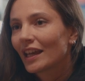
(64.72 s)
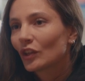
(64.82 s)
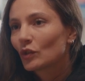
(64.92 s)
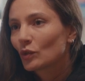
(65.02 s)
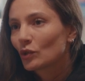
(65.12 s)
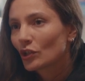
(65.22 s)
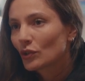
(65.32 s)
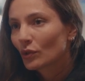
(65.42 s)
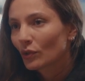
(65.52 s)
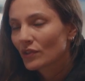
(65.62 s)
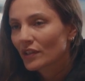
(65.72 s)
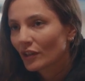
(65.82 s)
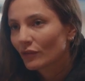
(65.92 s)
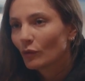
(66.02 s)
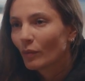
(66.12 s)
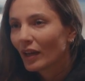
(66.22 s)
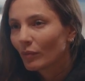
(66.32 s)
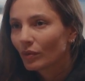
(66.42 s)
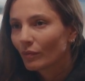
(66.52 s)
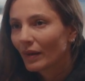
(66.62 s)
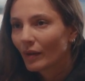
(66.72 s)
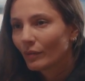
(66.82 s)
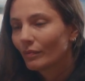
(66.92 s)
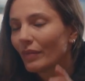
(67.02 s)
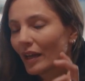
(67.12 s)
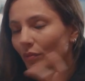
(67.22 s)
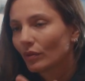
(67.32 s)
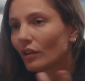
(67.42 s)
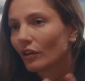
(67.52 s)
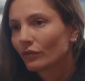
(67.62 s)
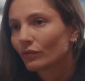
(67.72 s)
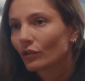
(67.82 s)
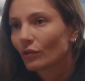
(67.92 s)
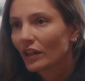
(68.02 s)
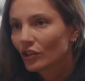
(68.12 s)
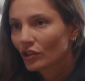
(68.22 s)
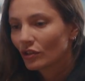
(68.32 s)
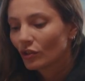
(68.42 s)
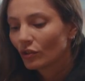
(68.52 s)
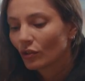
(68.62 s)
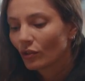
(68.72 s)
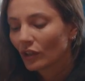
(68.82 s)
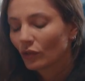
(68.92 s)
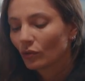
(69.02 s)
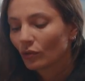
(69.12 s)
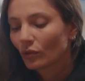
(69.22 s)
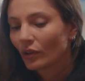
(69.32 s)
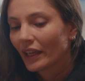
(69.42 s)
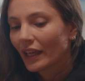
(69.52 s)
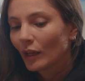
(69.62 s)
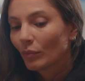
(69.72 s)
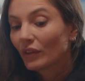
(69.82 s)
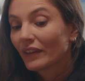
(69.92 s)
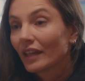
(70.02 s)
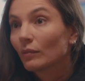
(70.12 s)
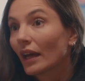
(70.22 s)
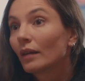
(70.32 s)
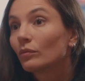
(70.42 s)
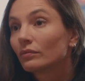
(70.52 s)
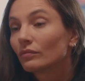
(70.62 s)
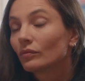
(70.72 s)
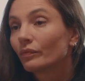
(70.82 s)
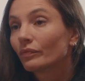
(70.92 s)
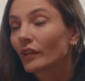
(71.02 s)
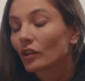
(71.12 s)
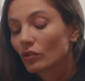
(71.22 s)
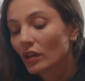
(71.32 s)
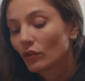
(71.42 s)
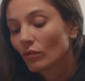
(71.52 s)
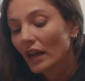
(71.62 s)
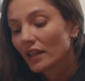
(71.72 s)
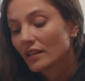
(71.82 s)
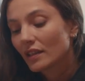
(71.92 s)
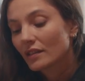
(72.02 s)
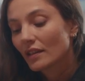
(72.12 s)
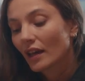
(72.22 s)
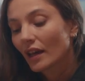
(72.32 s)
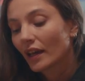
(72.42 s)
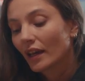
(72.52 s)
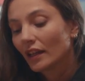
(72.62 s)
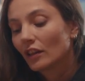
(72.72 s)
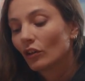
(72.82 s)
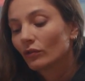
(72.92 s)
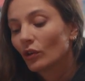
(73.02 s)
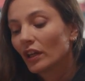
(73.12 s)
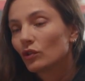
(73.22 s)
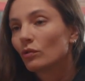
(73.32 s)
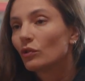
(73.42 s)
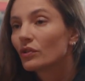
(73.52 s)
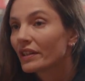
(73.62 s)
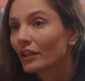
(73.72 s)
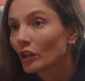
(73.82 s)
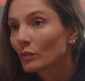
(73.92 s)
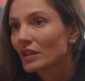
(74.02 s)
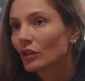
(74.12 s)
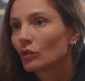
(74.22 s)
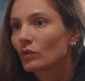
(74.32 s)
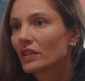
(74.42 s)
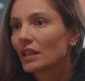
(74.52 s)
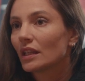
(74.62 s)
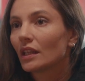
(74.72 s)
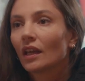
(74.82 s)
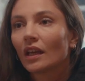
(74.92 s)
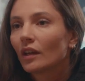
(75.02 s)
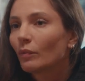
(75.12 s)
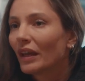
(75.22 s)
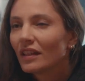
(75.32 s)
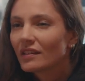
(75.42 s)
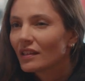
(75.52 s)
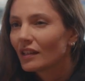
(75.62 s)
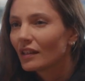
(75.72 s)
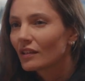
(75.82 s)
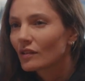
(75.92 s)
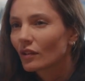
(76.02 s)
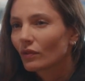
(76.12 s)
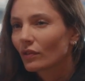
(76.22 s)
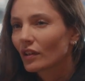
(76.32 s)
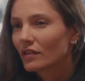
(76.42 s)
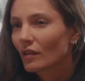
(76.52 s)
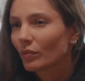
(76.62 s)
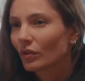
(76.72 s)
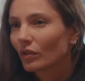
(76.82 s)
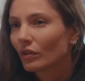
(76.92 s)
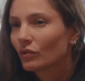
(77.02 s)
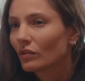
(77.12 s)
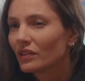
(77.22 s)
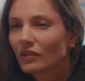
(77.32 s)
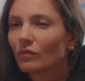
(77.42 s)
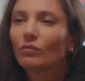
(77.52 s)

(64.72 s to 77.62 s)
to just to conserve the bubble of creation, you know, and to. But I'm during the writings, I love going to museums and to see paintings, for example, to listen to